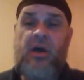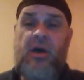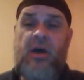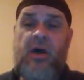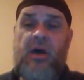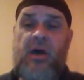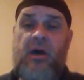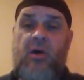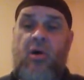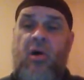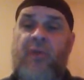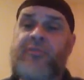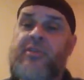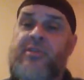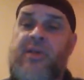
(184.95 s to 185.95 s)

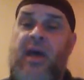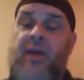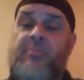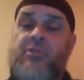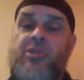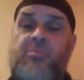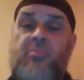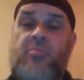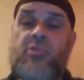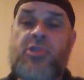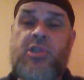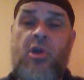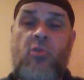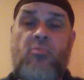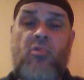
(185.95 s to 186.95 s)
oftentimes
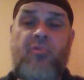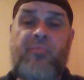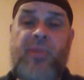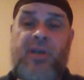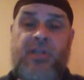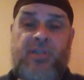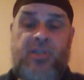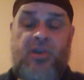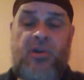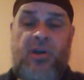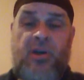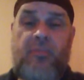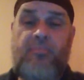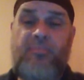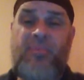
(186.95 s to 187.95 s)
slow movement is
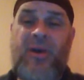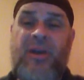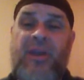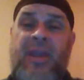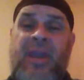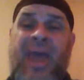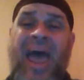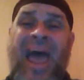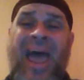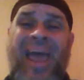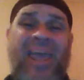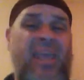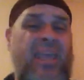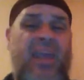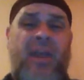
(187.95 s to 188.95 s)
good, but
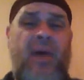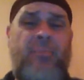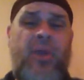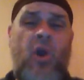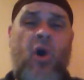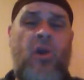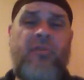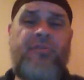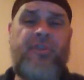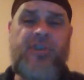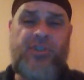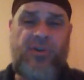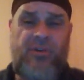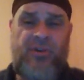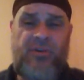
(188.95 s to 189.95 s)
it cannot be
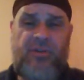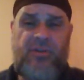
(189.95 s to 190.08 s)
artificial.